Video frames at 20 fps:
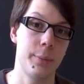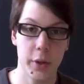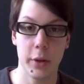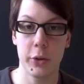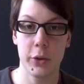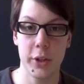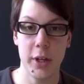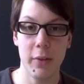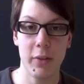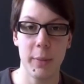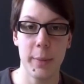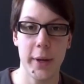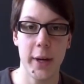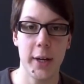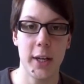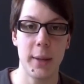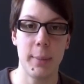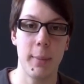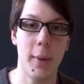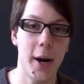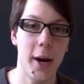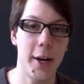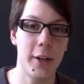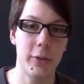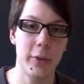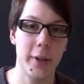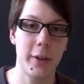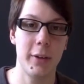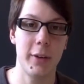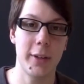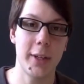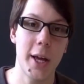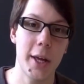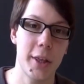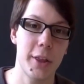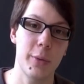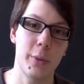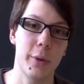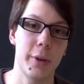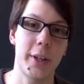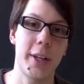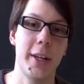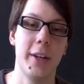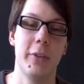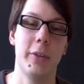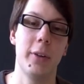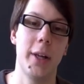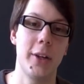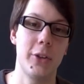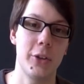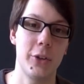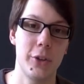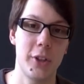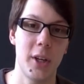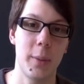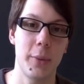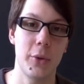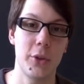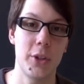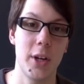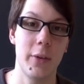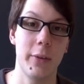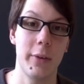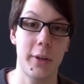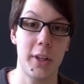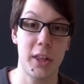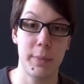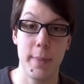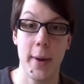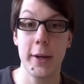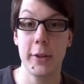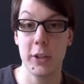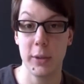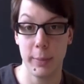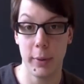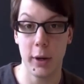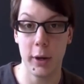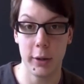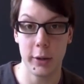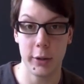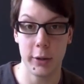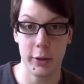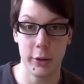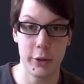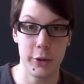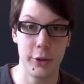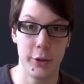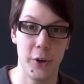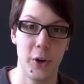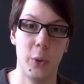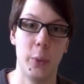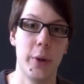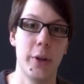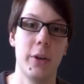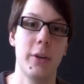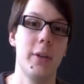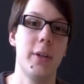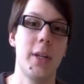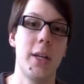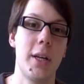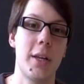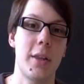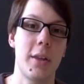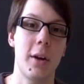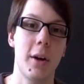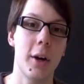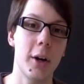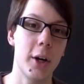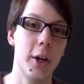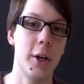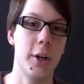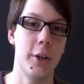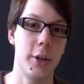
There should never be any mind reading or guesswork in a relationship. You should never expect your partner to know what your needs are.